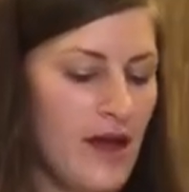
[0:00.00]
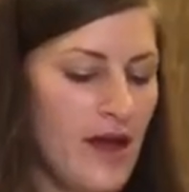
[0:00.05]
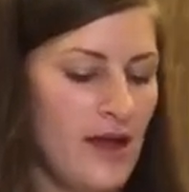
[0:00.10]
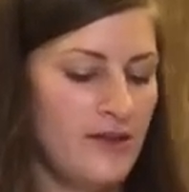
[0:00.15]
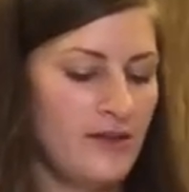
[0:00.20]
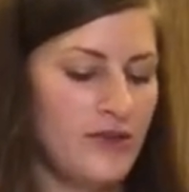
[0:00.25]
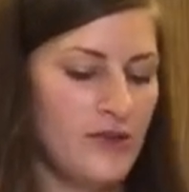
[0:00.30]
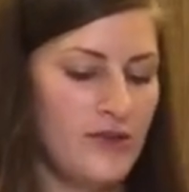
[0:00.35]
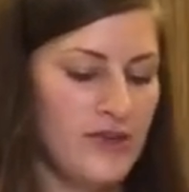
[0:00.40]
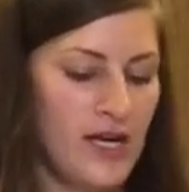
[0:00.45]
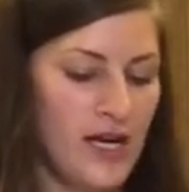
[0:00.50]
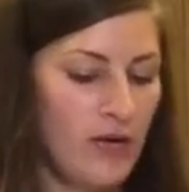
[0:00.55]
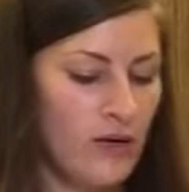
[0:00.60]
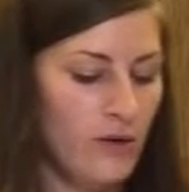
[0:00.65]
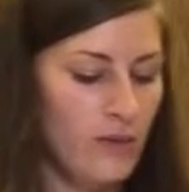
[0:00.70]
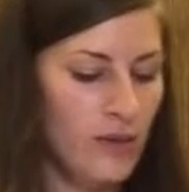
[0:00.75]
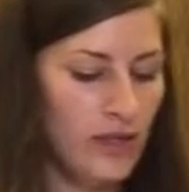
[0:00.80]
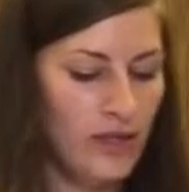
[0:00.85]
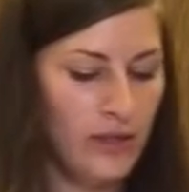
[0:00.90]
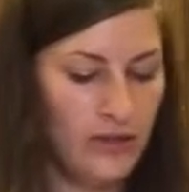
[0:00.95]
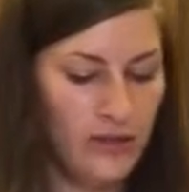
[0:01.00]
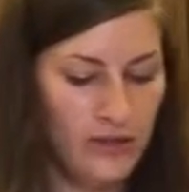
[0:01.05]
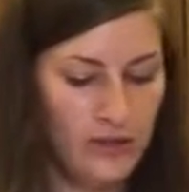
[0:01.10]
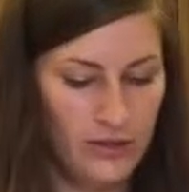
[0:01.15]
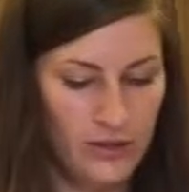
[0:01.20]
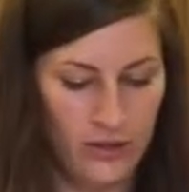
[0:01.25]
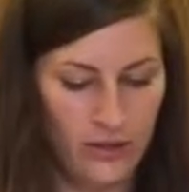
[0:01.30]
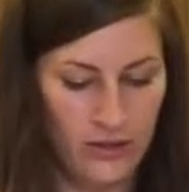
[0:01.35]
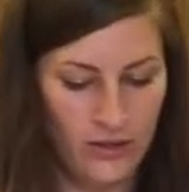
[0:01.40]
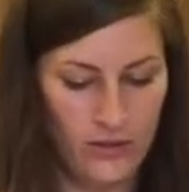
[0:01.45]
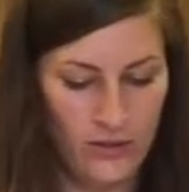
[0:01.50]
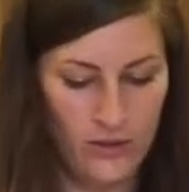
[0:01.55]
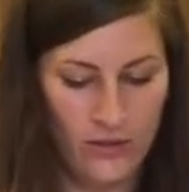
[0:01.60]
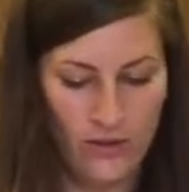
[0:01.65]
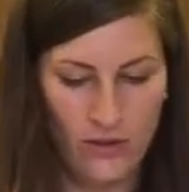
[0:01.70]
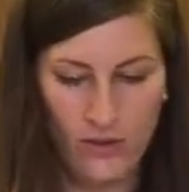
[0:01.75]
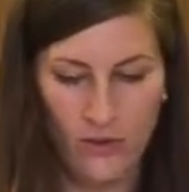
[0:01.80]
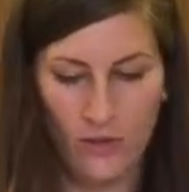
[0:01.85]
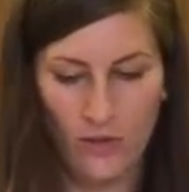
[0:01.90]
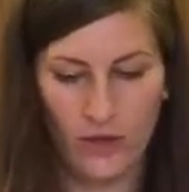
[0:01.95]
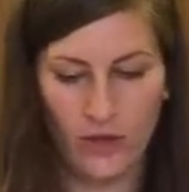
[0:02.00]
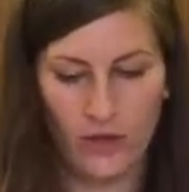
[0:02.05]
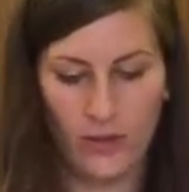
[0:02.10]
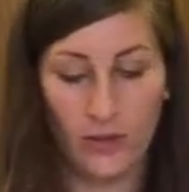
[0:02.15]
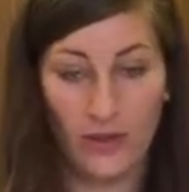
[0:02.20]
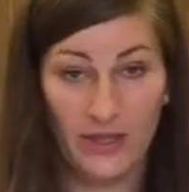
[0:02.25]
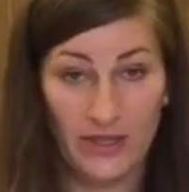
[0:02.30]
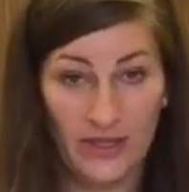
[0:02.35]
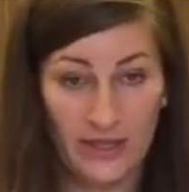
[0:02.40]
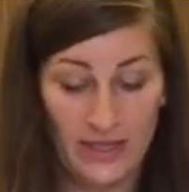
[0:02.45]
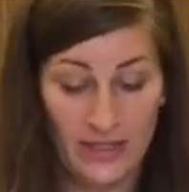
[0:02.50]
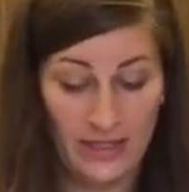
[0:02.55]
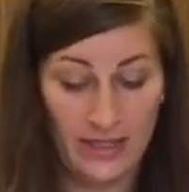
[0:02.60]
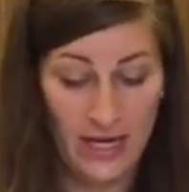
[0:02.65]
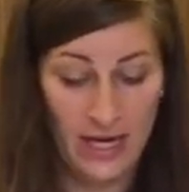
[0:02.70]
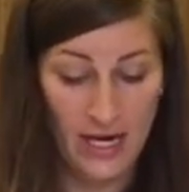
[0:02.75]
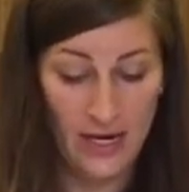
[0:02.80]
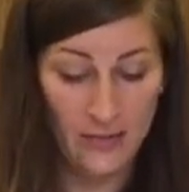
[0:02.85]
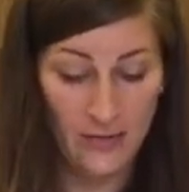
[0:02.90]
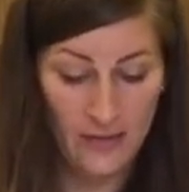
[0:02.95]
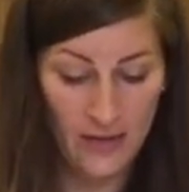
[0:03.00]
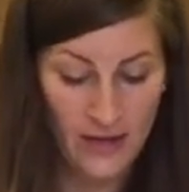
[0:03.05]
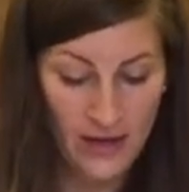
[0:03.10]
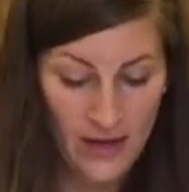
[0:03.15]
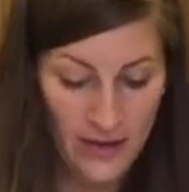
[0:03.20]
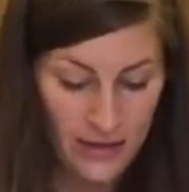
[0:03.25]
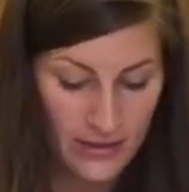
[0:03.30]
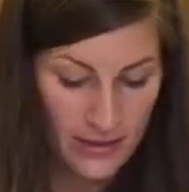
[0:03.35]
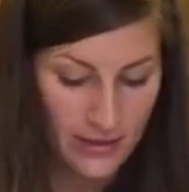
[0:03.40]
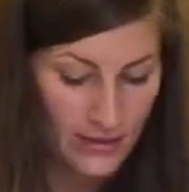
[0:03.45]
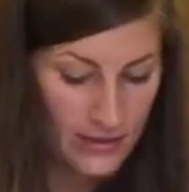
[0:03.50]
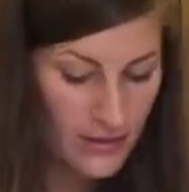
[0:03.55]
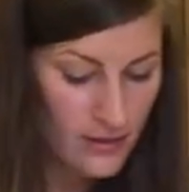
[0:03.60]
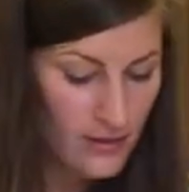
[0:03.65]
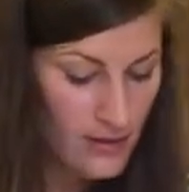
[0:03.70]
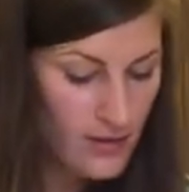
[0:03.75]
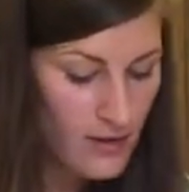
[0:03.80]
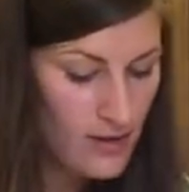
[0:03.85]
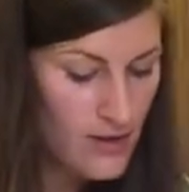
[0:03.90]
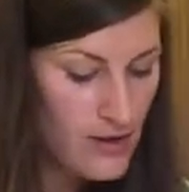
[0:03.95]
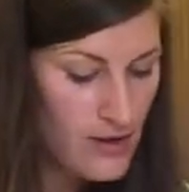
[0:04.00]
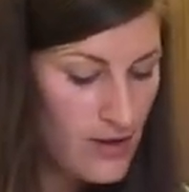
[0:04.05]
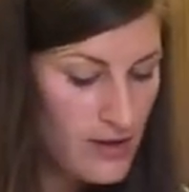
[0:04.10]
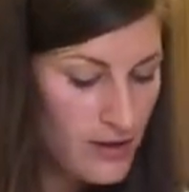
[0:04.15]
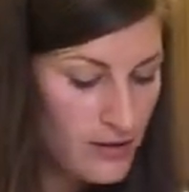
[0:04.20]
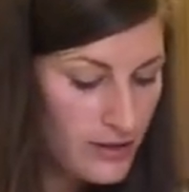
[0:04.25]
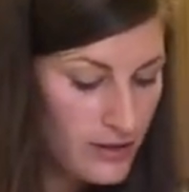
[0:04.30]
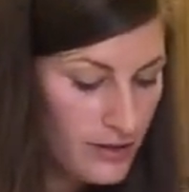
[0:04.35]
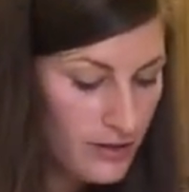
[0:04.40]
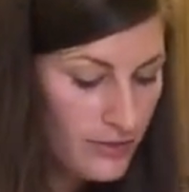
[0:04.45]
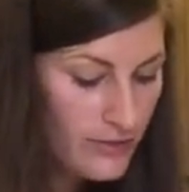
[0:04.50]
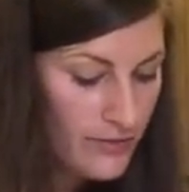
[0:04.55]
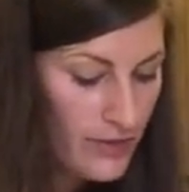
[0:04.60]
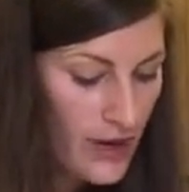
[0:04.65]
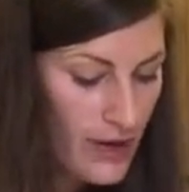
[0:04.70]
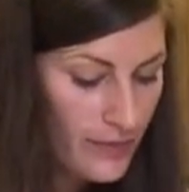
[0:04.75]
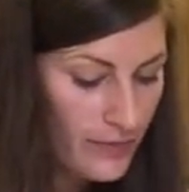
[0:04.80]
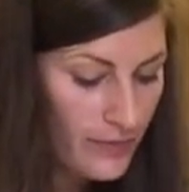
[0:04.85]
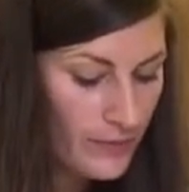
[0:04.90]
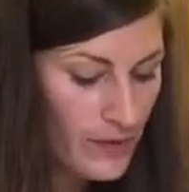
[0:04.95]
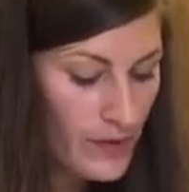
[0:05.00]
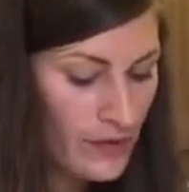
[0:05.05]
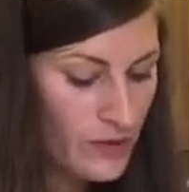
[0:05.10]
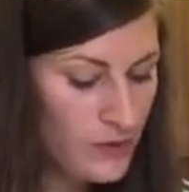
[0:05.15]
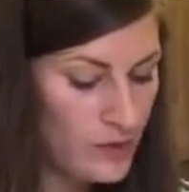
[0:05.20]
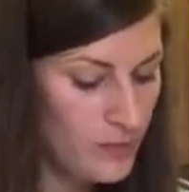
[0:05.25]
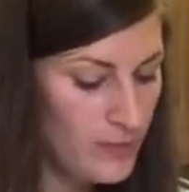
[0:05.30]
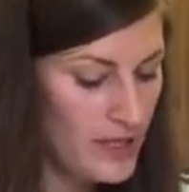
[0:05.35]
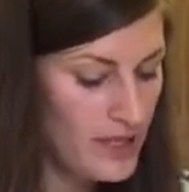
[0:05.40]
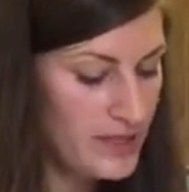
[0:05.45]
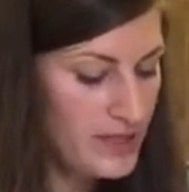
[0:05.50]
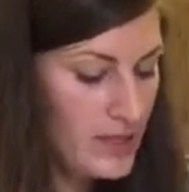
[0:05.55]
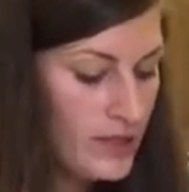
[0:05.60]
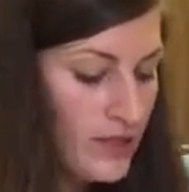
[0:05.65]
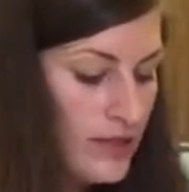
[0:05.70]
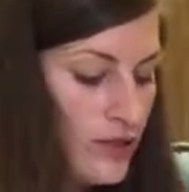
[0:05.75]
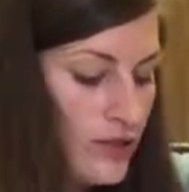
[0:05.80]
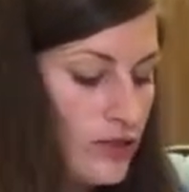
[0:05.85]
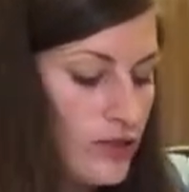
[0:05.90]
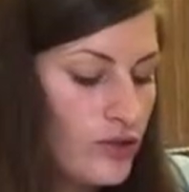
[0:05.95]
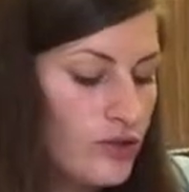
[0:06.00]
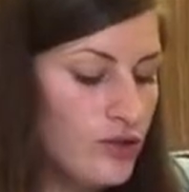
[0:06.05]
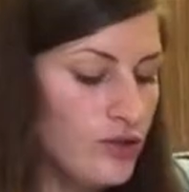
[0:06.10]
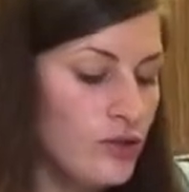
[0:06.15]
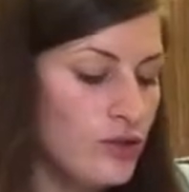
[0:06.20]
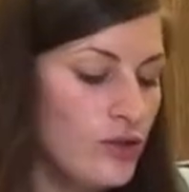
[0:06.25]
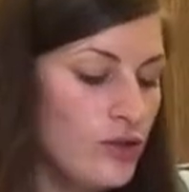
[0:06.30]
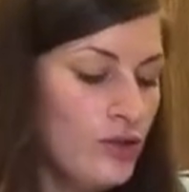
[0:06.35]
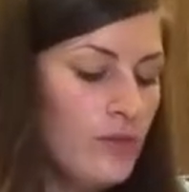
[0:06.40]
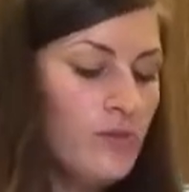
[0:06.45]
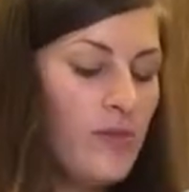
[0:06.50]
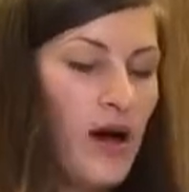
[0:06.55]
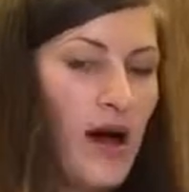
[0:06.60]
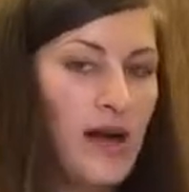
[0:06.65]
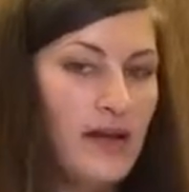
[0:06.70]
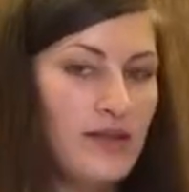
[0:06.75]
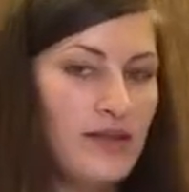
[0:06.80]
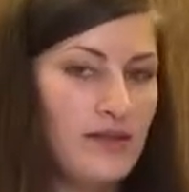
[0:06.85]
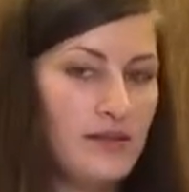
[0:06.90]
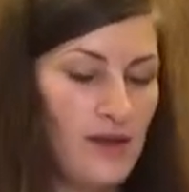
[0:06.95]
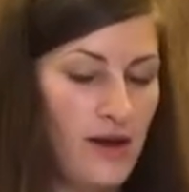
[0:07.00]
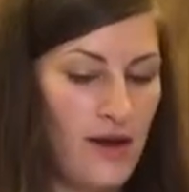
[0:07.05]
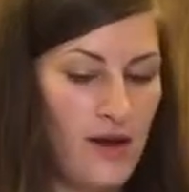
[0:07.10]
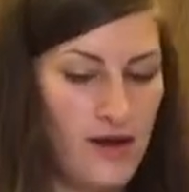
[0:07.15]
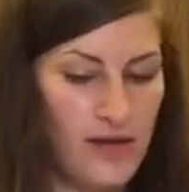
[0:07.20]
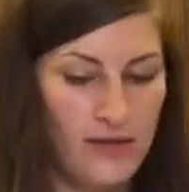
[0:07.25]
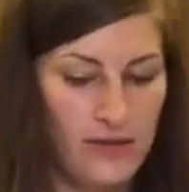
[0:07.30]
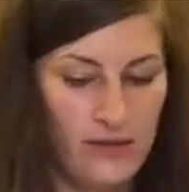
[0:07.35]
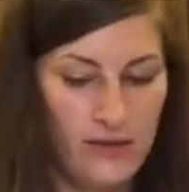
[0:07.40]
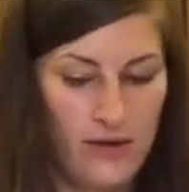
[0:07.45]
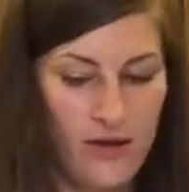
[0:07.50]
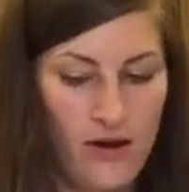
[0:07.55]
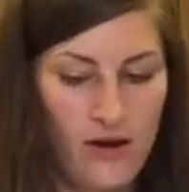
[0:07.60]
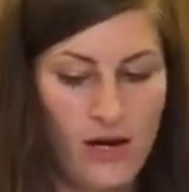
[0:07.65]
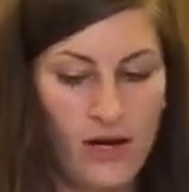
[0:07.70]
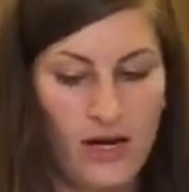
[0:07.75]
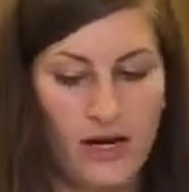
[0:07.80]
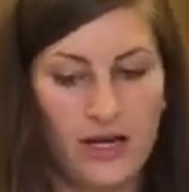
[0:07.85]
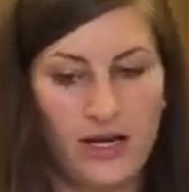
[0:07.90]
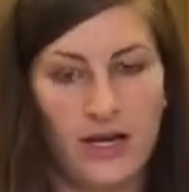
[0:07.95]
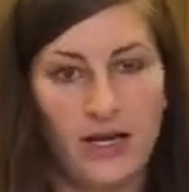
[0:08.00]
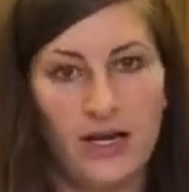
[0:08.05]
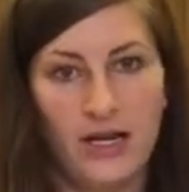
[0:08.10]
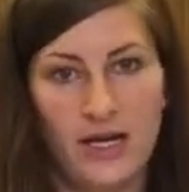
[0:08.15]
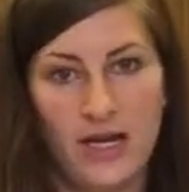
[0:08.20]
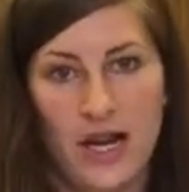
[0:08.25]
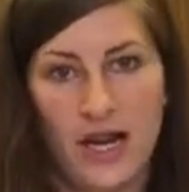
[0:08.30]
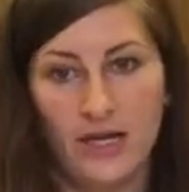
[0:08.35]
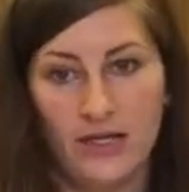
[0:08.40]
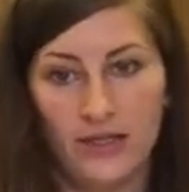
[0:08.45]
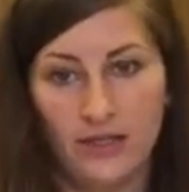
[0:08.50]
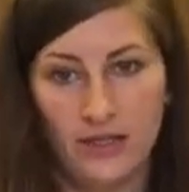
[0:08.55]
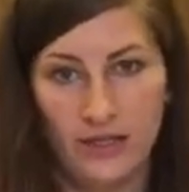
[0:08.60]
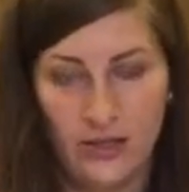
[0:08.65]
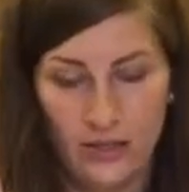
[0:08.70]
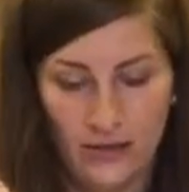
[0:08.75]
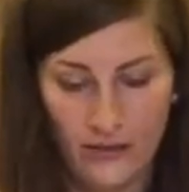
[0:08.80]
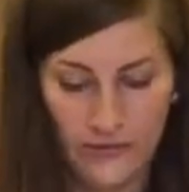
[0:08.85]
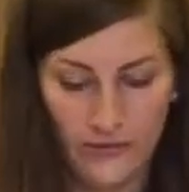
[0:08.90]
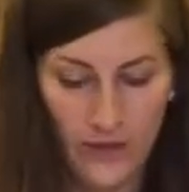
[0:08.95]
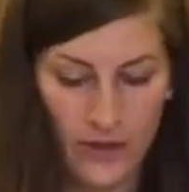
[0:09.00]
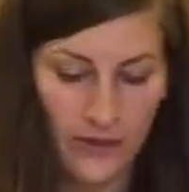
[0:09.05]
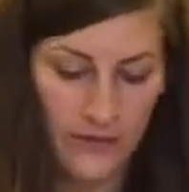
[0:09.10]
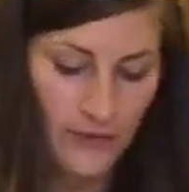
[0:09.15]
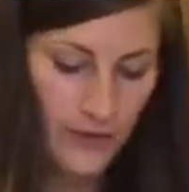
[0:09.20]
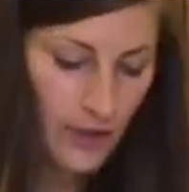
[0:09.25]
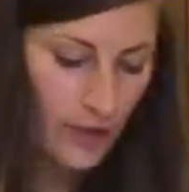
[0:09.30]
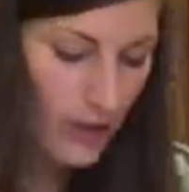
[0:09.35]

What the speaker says: And so now what we're going to do, we're going to tape this to the front. So basically your two body sides are going to connect to the front of the